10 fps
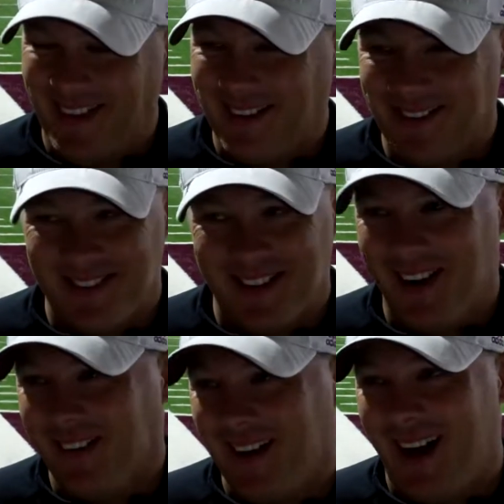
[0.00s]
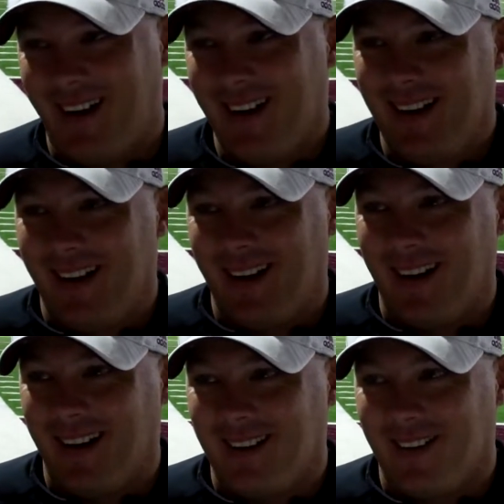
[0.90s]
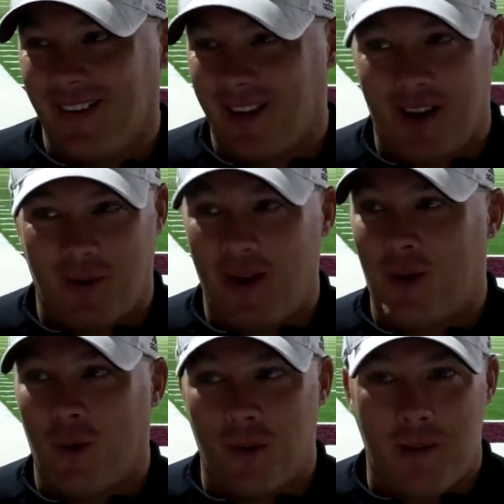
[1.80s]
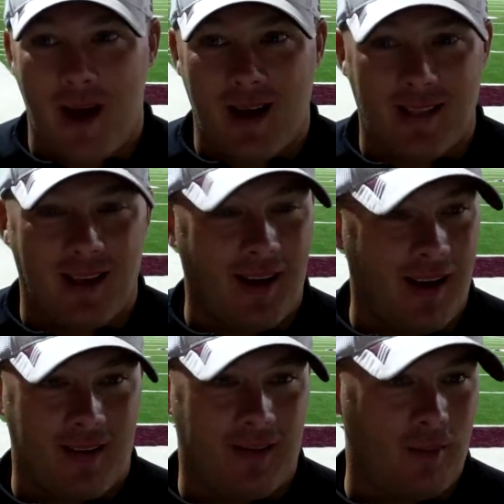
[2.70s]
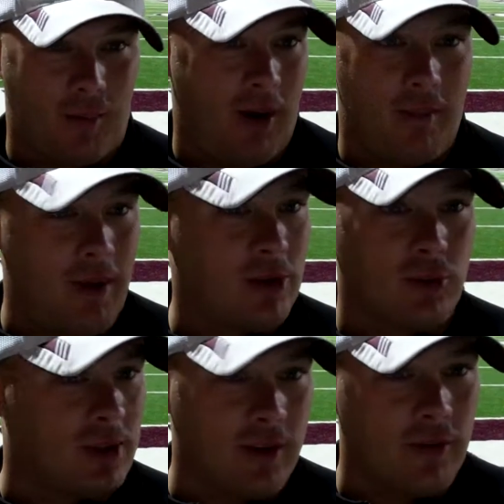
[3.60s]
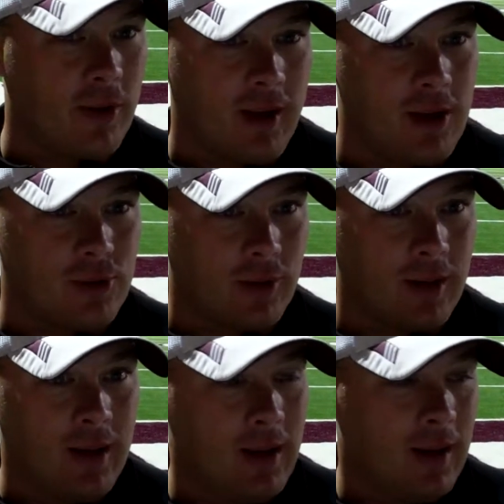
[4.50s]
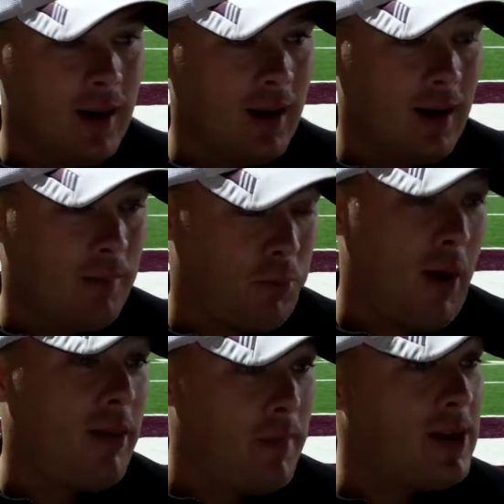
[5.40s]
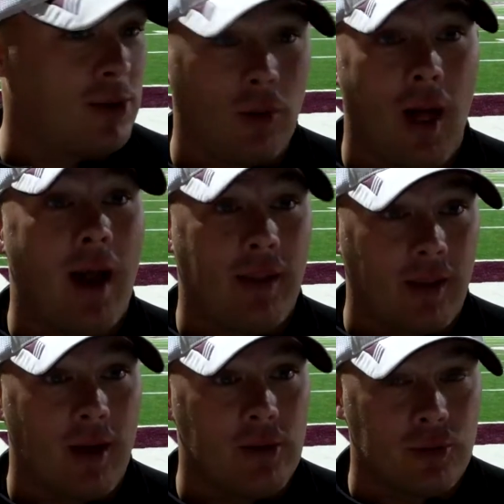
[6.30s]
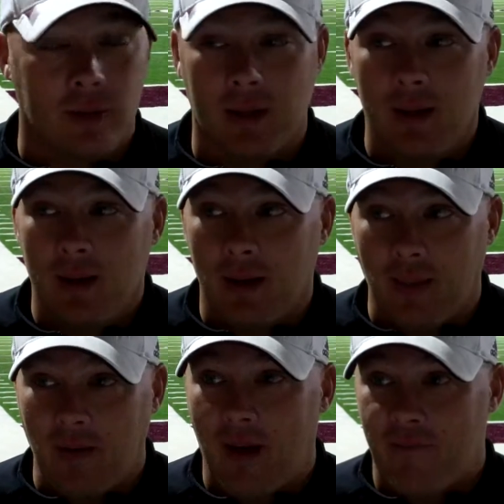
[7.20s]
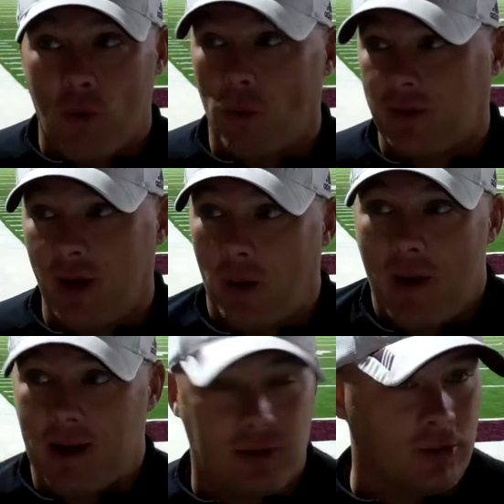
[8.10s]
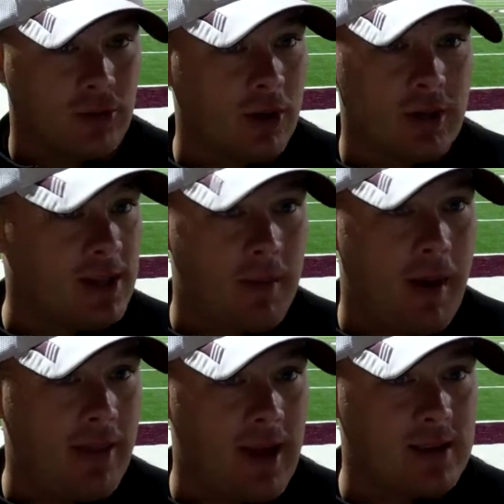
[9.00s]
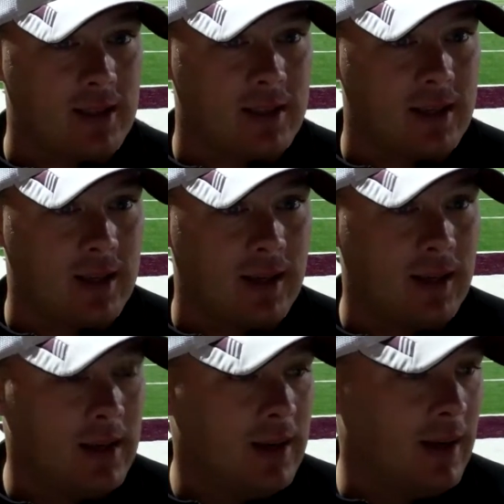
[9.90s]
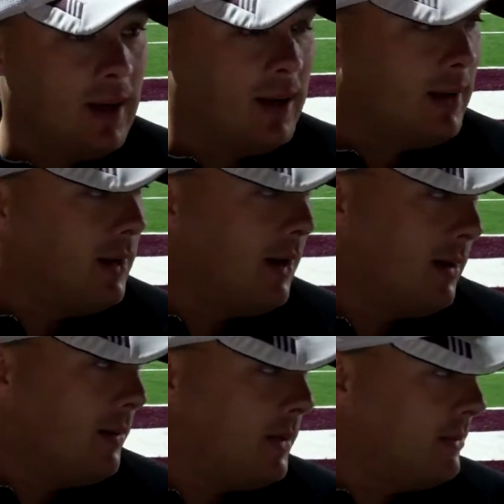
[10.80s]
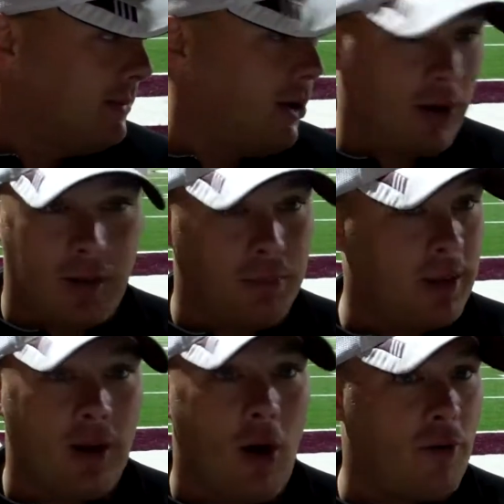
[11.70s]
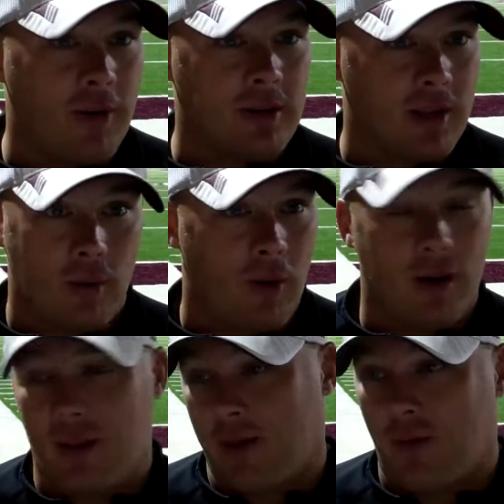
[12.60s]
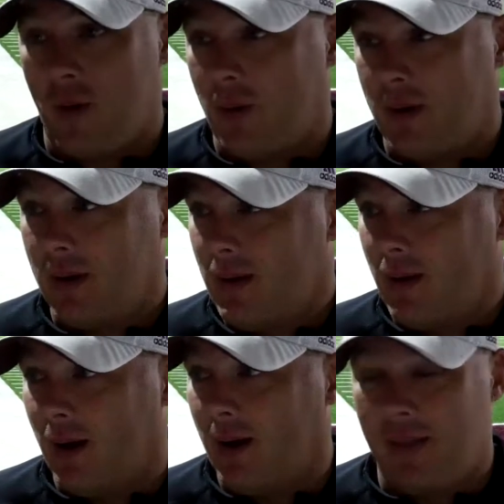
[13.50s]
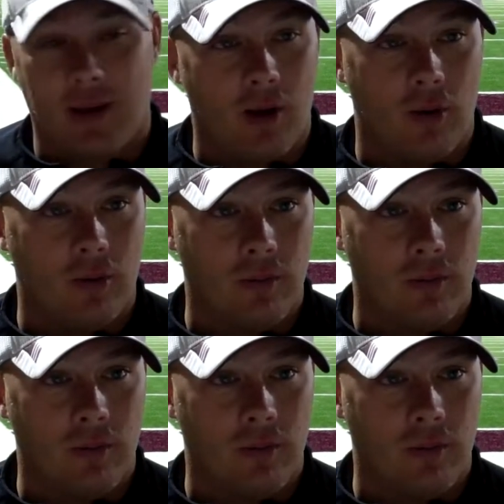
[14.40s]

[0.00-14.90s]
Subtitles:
There's no doubt. You know, they got a great quarterback. They got probably the best receiver in the country. Probably the best O-line in the country. They got four tailbacks that are as good as anybody in the SEC. And, I mean, they're a complete offense. They run it, they throw it, and they go